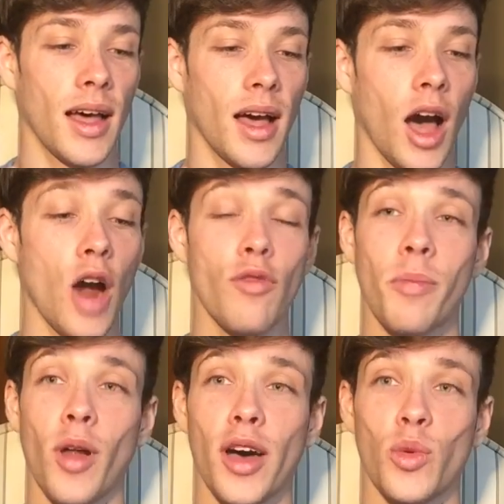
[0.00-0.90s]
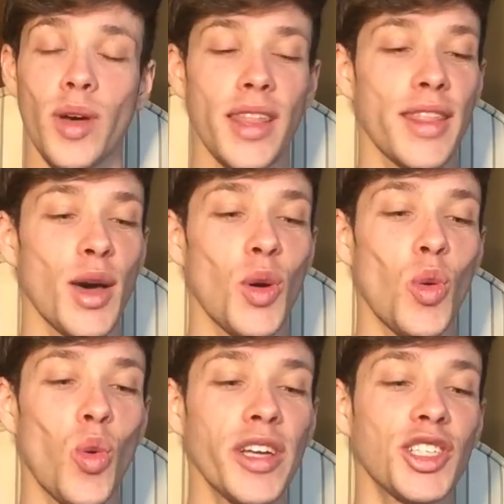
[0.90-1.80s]
I replied with,
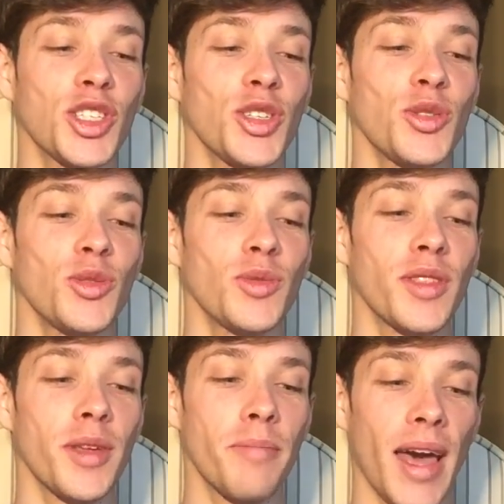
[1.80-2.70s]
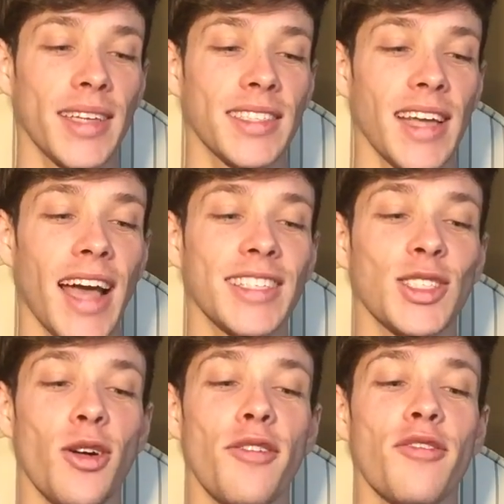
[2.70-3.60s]
wish you the best and
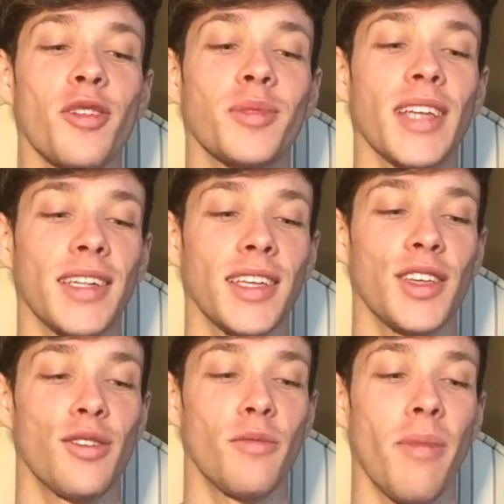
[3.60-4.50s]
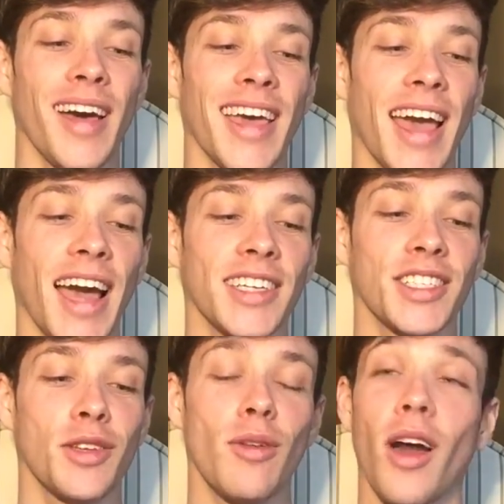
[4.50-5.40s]
sorry for upsetting you by catching
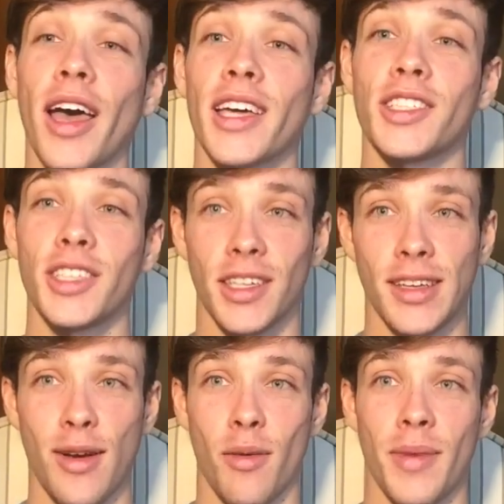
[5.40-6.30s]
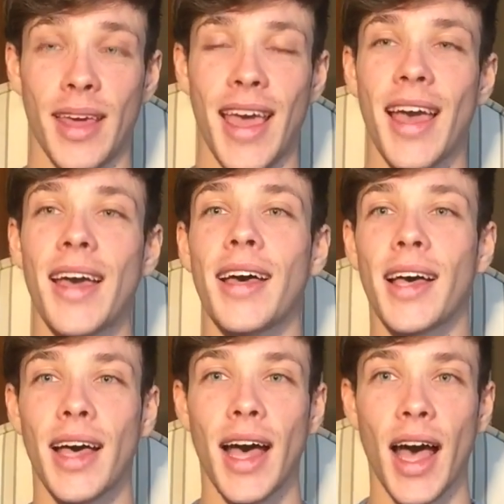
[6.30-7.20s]
you lying and cheating on me.
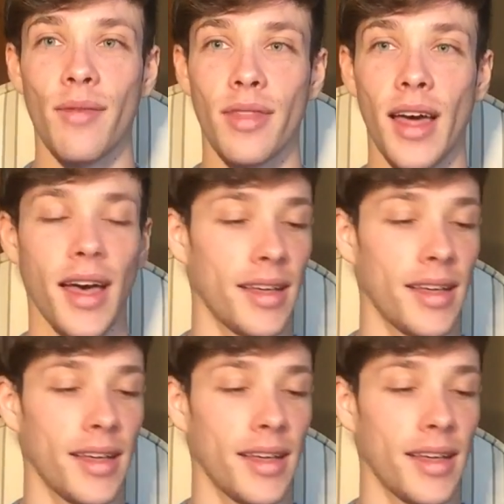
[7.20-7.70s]
Have that.